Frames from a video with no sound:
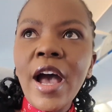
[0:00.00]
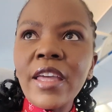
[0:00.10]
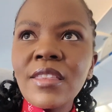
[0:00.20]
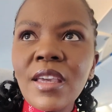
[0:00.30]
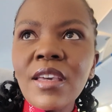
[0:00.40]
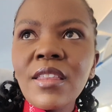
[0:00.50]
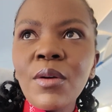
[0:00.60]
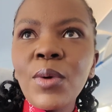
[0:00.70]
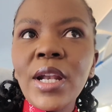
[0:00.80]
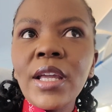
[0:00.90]
I think
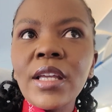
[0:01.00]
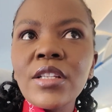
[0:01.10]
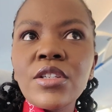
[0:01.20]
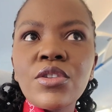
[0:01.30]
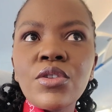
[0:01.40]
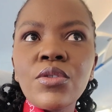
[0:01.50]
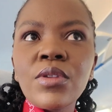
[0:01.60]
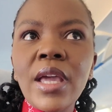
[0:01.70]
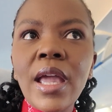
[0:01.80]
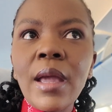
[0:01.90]
that when I get to
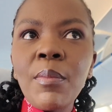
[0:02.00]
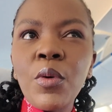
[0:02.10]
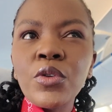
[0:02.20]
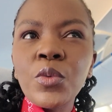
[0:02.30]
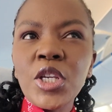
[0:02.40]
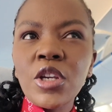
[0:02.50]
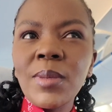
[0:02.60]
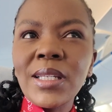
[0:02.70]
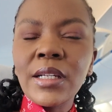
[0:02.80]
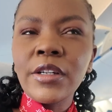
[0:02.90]
the airport, we
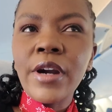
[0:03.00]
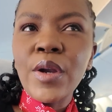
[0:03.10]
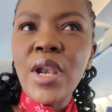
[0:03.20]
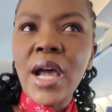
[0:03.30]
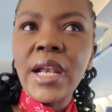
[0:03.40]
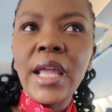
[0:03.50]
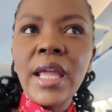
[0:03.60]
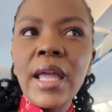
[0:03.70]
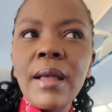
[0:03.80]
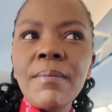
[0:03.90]
should be done around 9
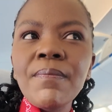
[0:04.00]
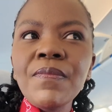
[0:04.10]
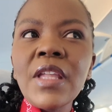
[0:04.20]
a.m.